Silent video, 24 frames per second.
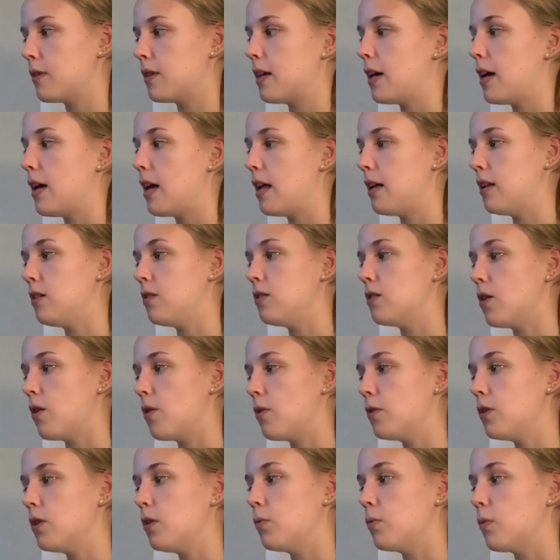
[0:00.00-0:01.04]
it, and you
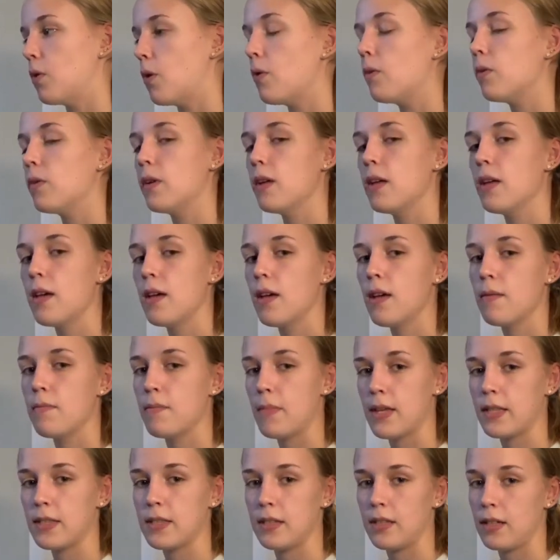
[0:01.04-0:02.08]
know you won't
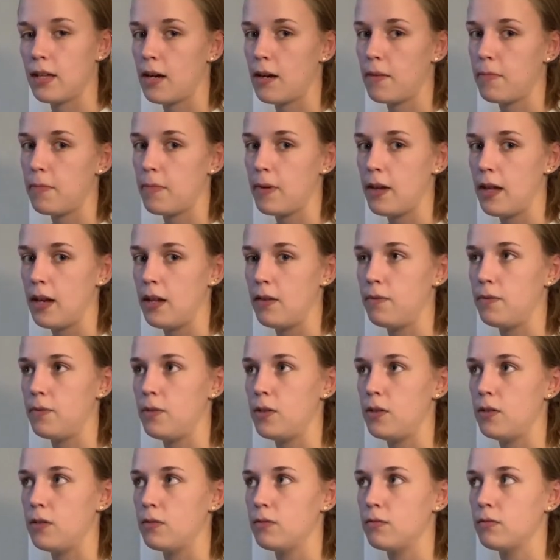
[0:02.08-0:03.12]
mess it up, and if
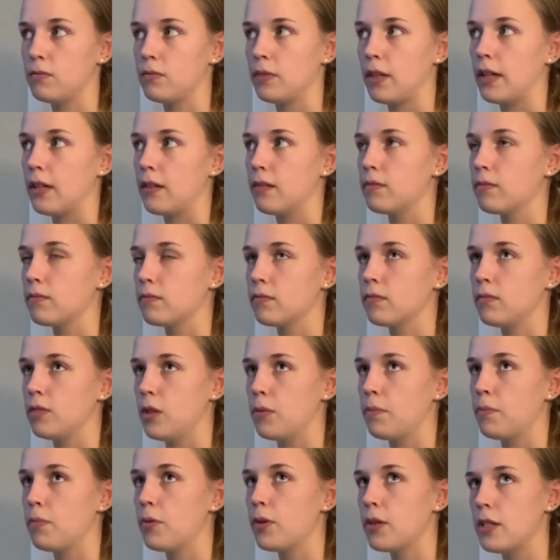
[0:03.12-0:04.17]
you, like,
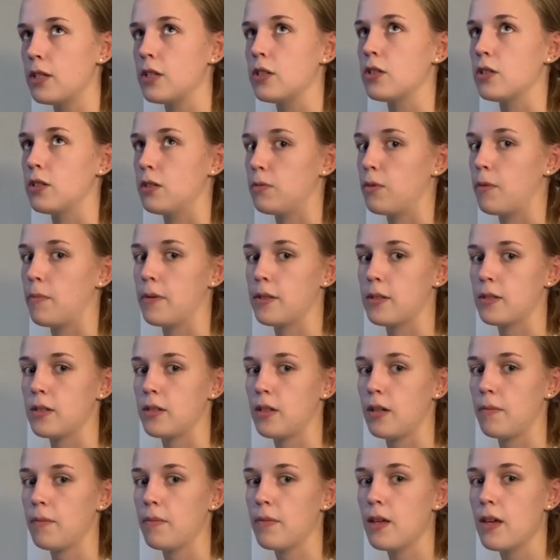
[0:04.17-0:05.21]
you're pretty sure you won't mess it
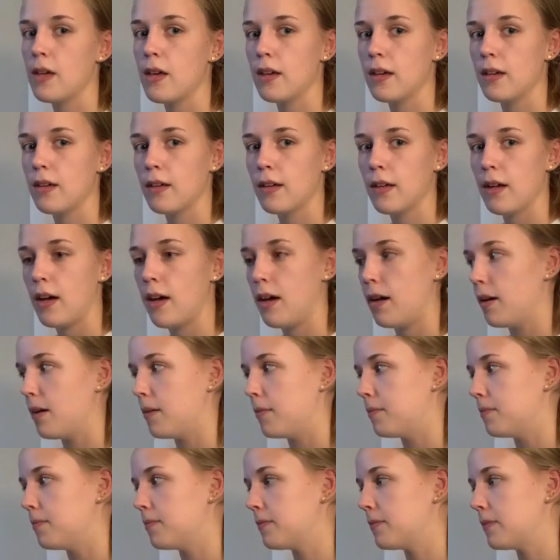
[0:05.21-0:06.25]
up.
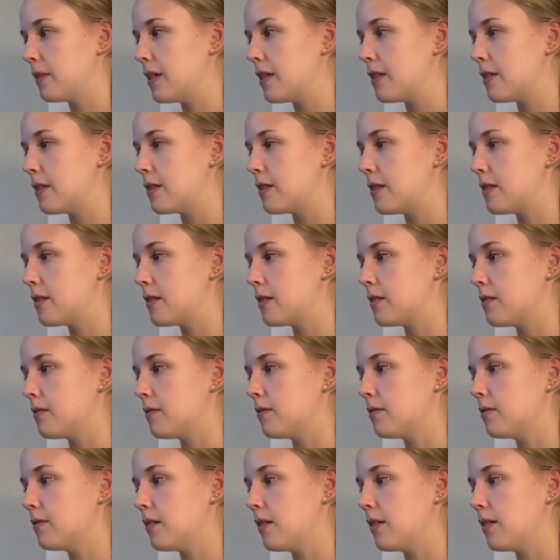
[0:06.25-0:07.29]
Because
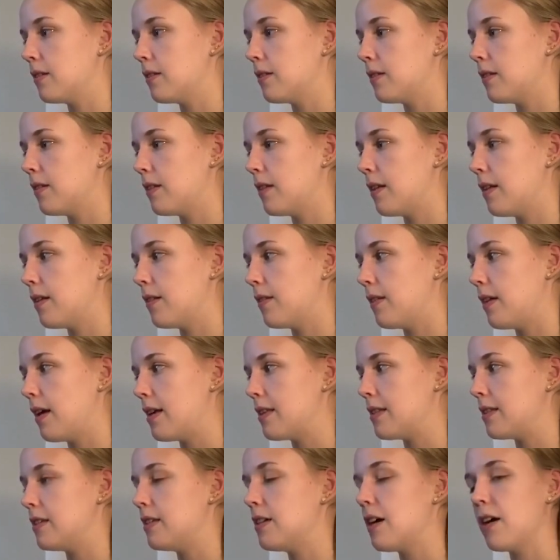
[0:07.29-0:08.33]

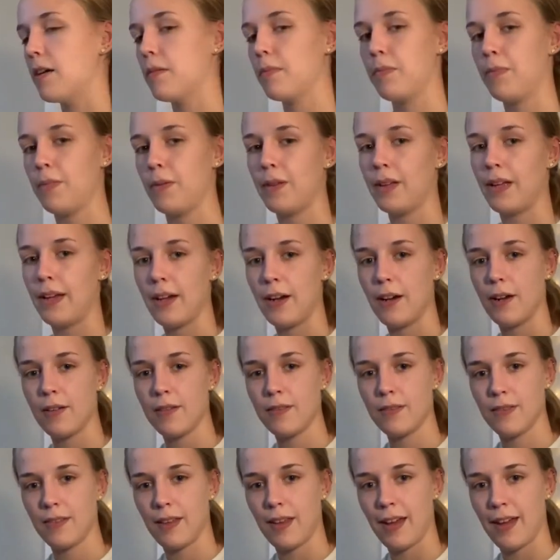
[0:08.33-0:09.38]
as a young player,
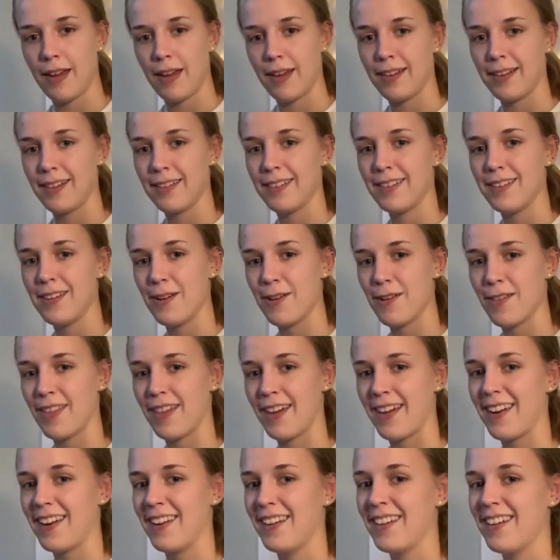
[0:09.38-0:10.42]
I know
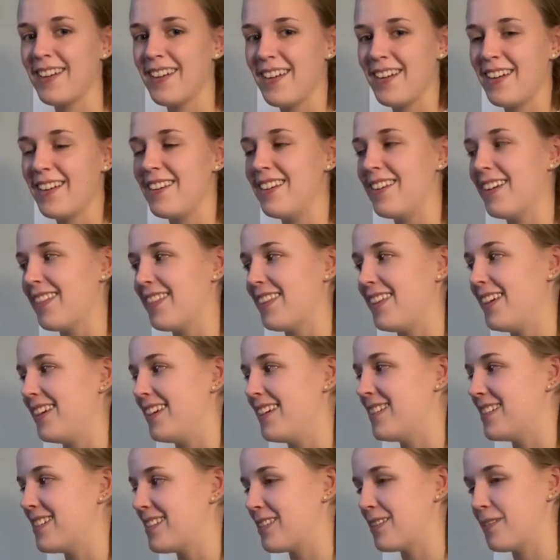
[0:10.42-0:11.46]
that nothing
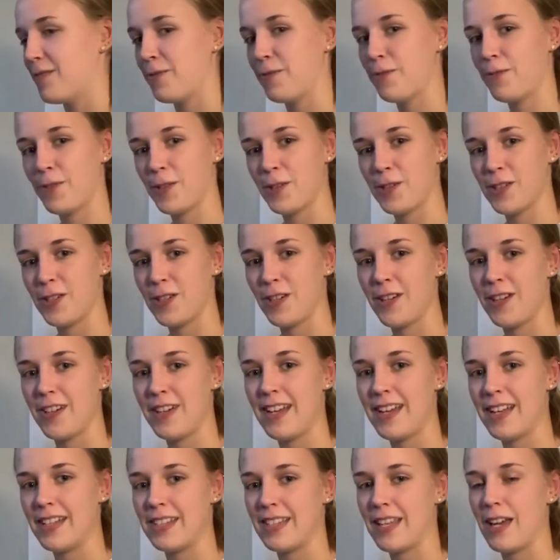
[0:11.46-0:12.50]
is for sure. You
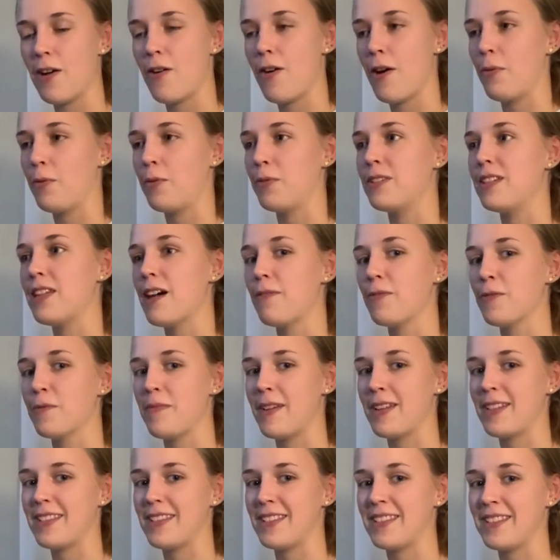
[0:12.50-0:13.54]
can't say, oh, I will never
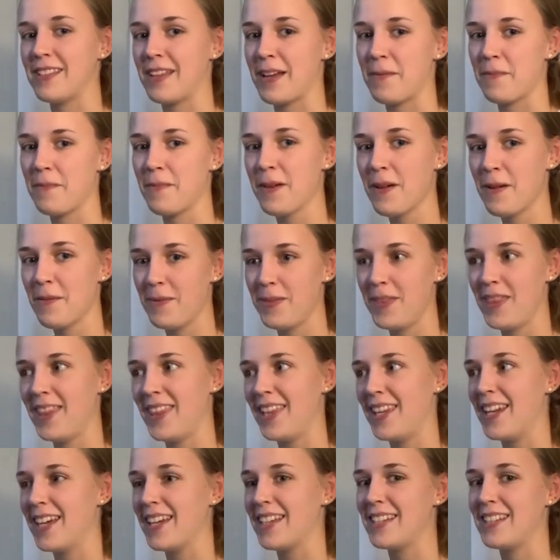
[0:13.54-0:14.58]
mess this up, but then
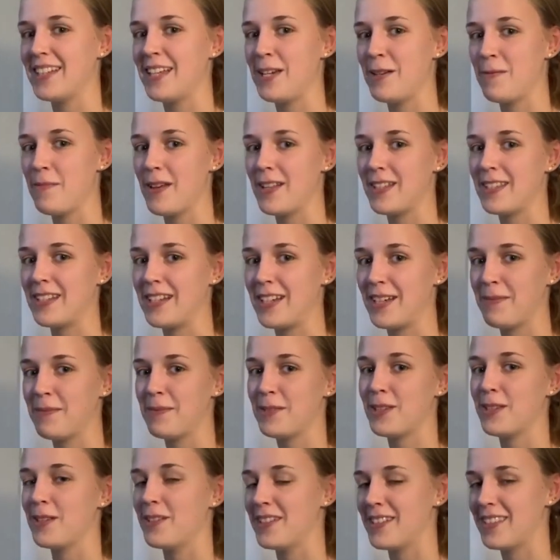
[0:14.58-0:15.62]
the next day you mess it up,
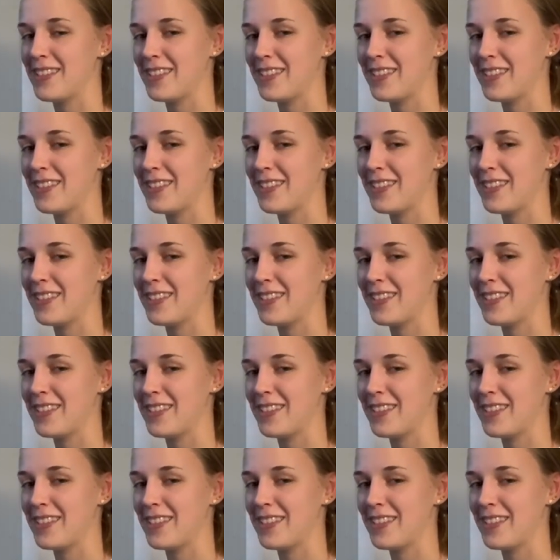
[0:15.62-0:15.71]
so